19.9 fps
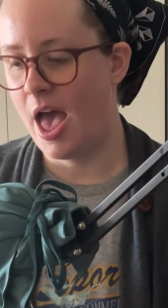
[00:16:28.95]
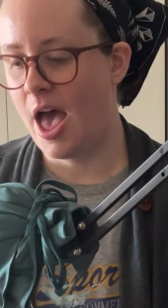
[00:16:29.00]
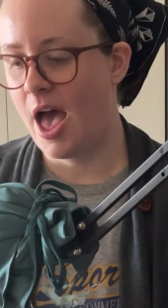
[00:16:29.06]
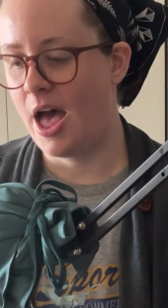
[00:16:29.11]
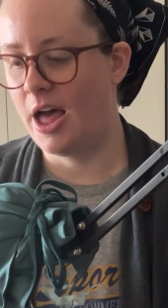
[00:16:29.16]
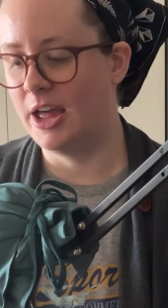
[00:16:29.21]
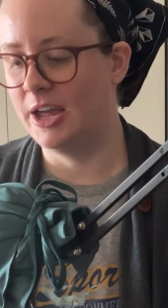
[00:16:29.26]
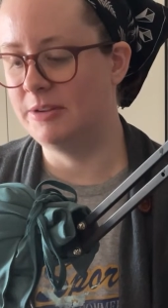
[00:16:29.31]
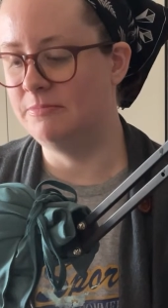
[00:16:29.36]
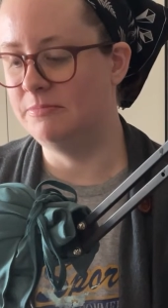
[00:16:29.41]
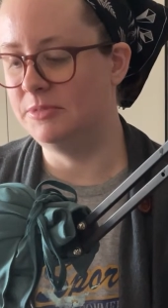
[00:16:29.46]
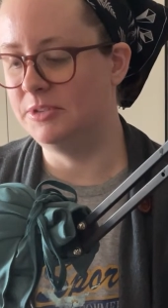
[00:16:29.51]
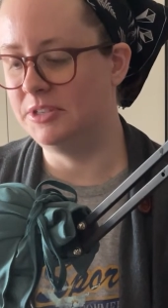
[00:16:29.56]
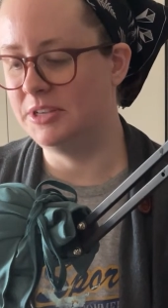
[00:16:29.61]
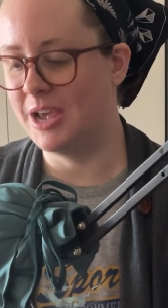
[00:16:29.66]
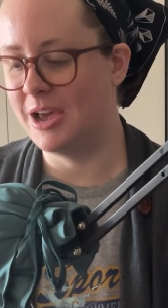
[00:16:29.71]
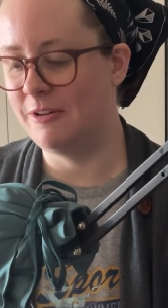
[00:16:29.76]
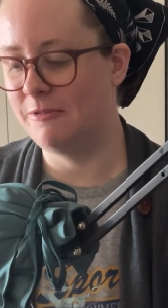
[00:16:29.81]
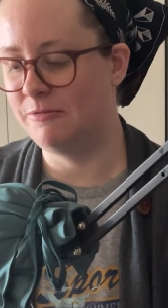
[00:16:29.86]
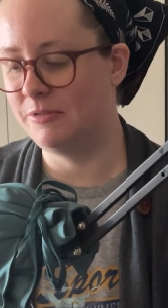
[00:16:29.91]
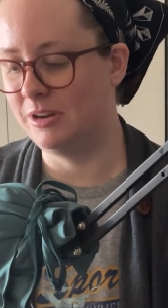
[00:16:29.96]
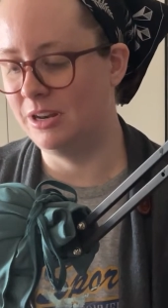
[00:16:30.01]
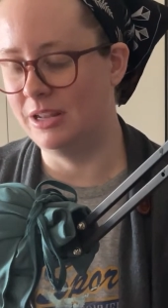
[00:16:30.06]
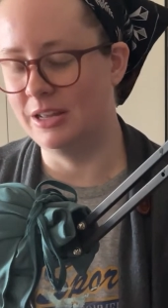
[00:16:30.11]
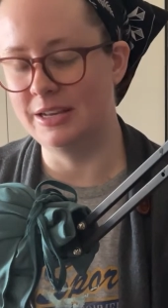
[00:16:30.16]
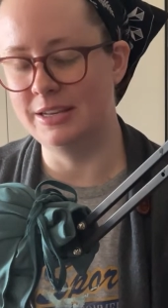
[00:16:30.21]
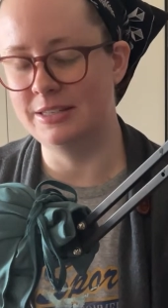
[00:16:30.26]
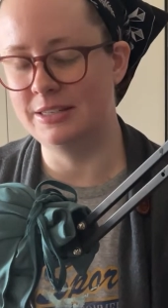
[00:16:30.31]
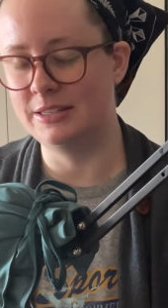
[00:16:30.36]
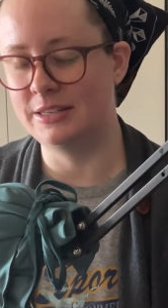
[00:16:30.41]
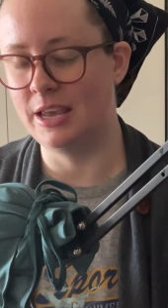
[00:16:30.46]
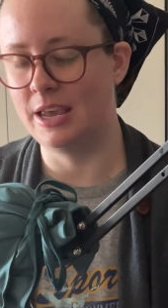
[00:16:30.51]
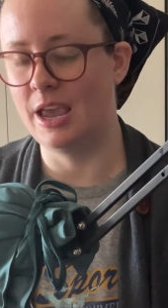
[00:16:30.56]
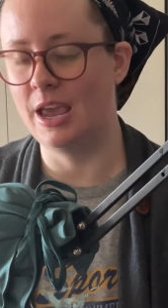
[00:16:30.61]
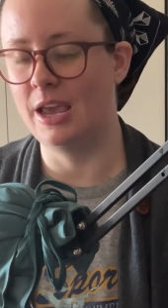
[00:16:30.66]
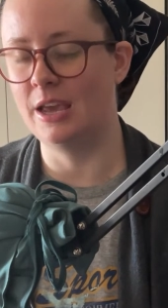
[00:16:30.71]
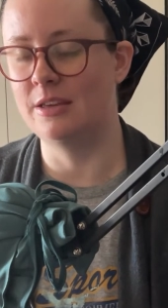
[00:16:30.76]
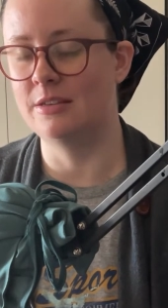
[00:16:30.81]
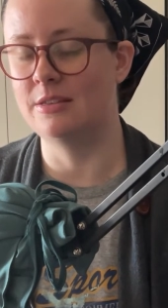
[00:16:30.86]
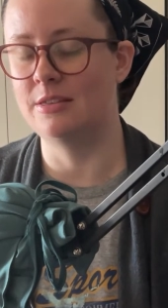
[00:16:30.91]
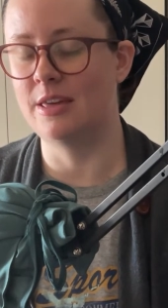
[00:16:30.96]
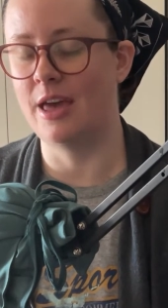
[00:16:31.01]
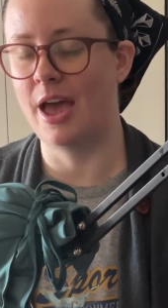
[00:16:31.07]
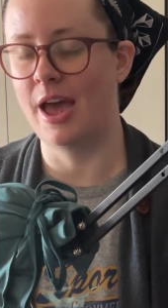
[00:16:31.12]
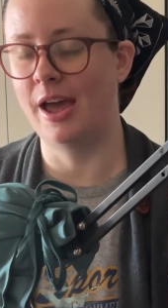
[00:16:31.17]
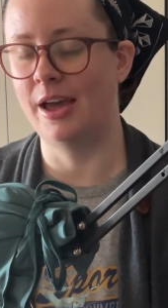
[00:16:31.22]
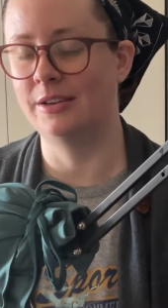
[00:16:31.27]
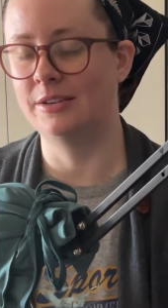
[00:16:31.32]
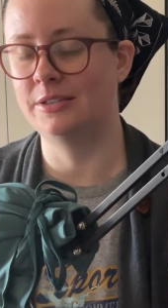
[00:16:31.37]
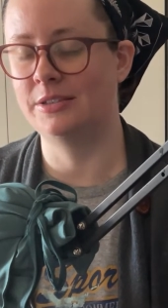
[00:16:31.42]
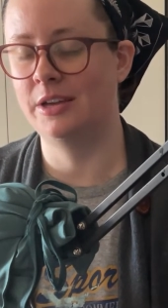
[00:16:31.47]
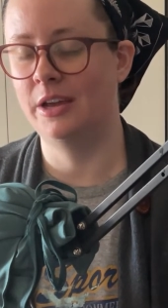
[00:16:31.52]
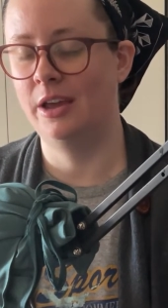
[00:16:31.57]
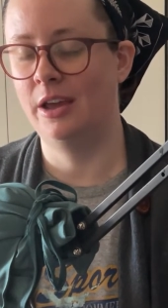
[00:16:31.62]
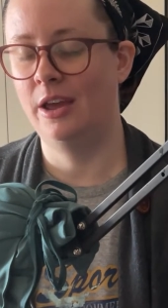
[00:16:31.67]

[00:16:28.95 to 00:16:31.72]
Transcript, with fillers: I'm definitely seeing that